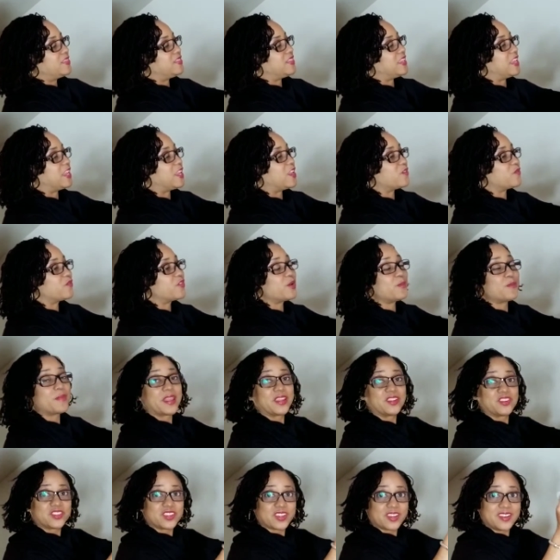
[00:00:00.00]
the
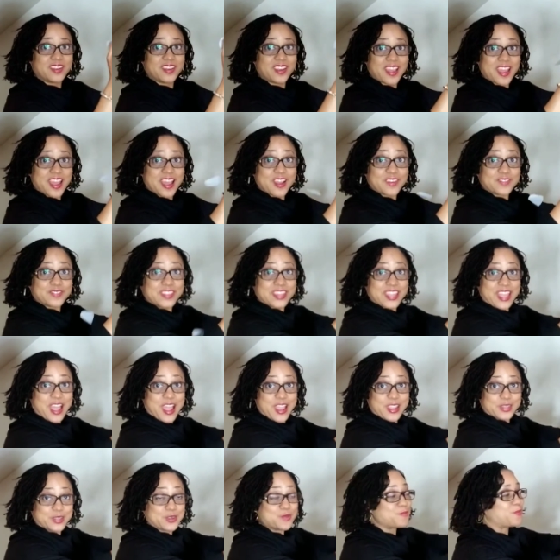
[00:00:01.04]
information of the
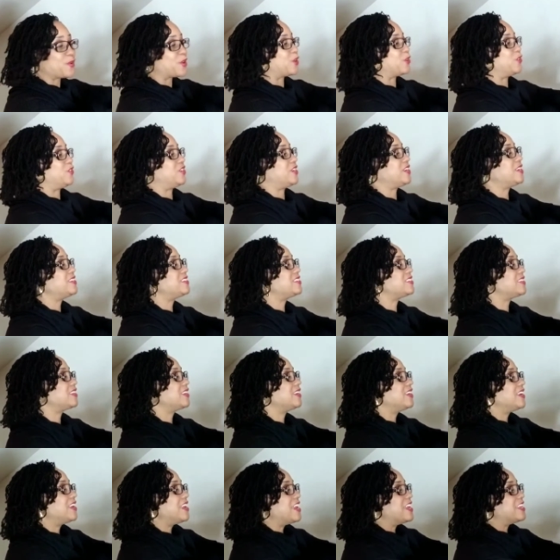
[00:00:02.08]
item purchased.
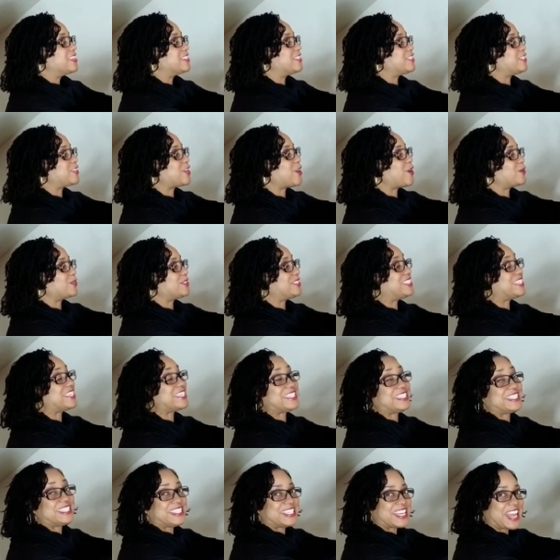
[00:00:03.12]
So
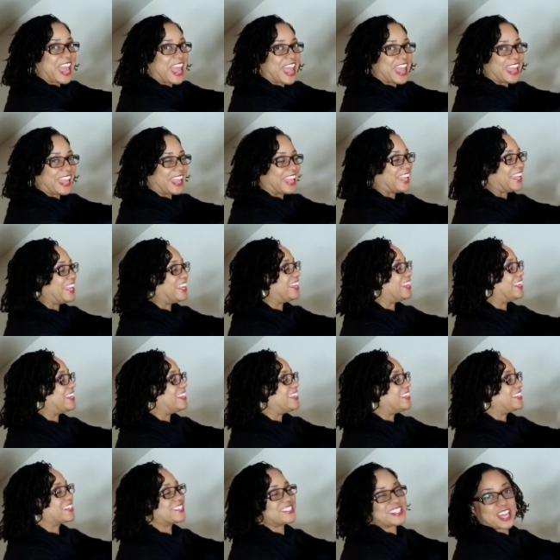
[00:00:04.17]
today,
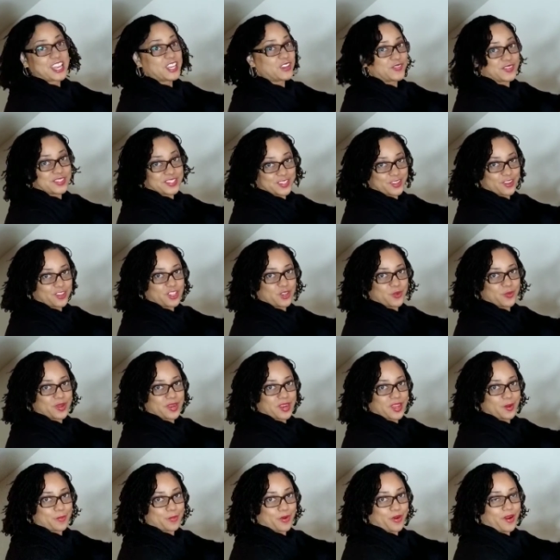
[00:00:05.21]
because I didn't even tell you what
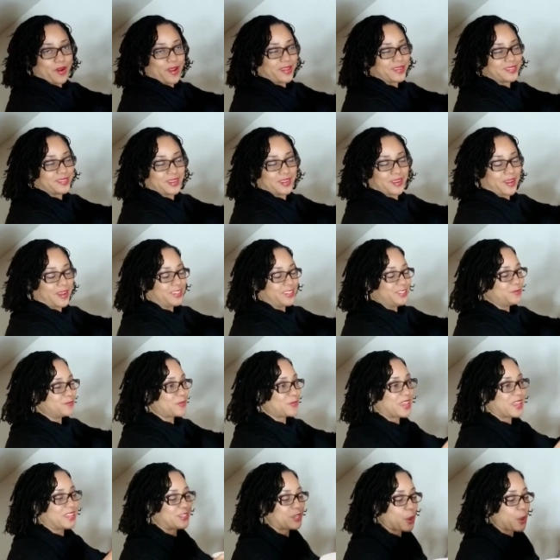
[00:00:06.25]
I bought, did I?
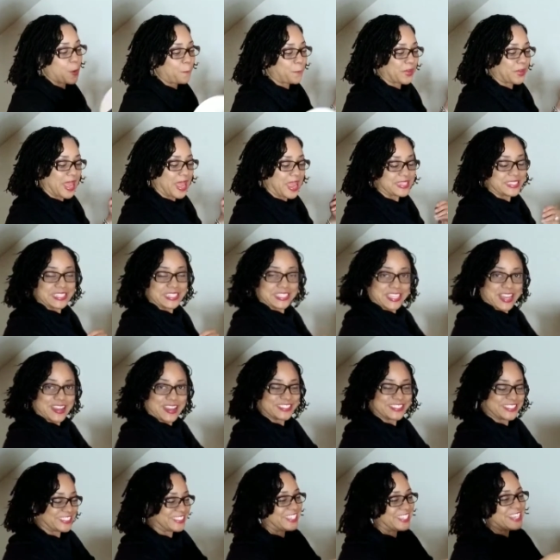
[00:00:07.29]
Nope, I did not.
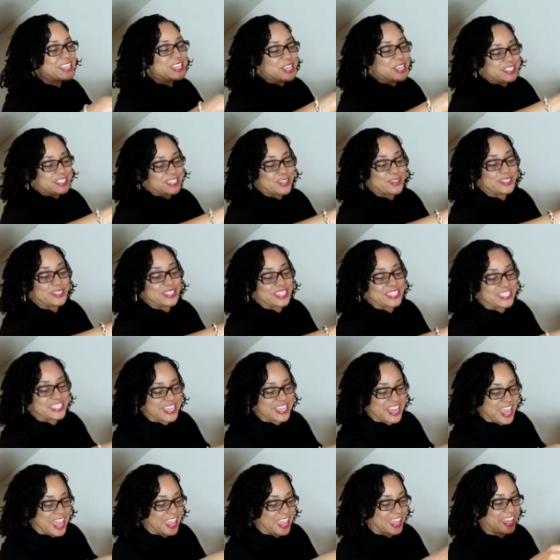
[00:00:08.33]
So
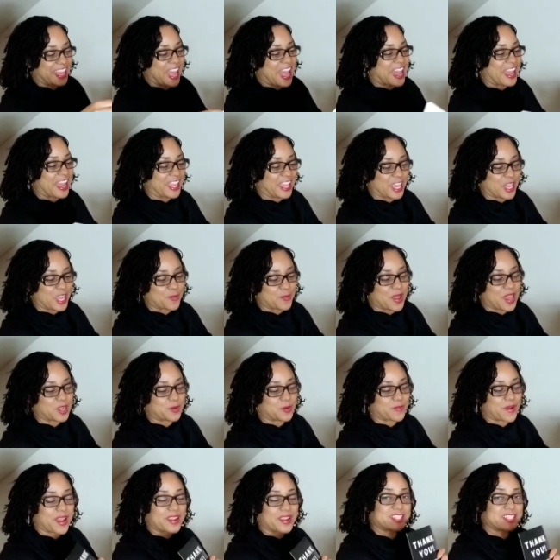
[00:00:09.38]
today, I am
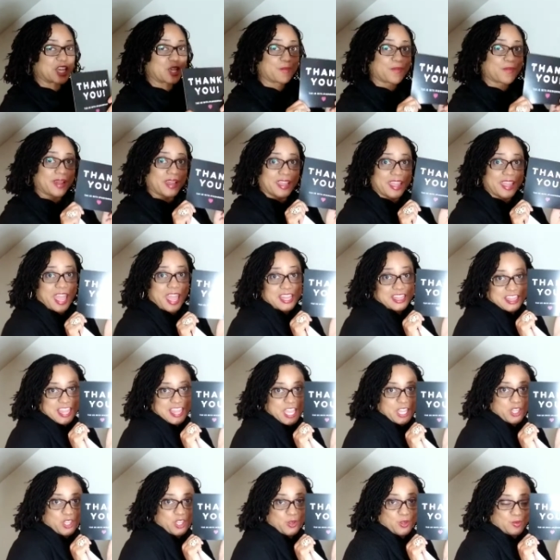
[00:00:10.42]
unboxing my a
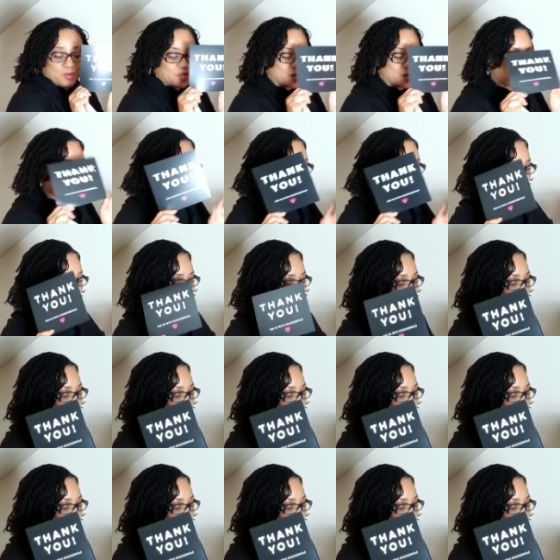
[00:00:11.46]
thank you note